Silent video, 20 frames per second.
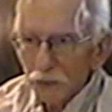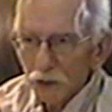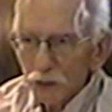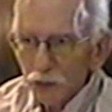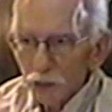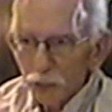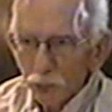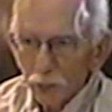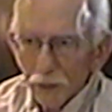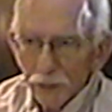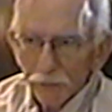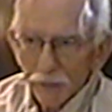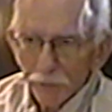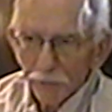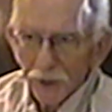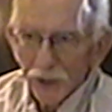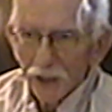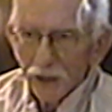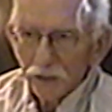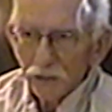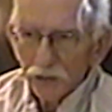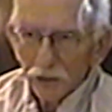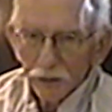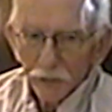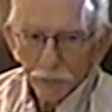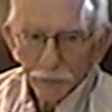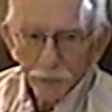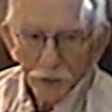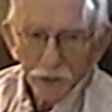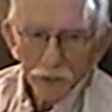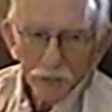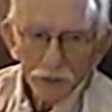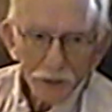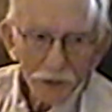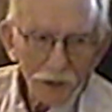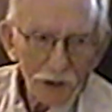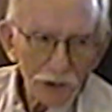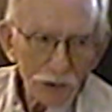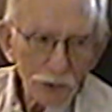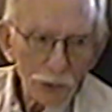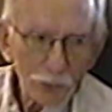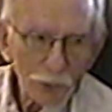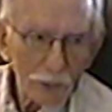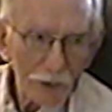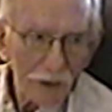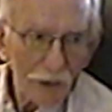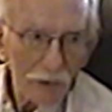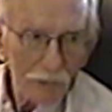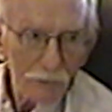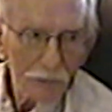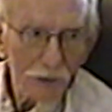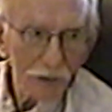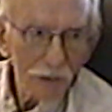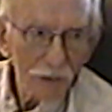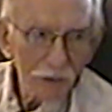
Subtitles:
swimming back to the boat, and I swam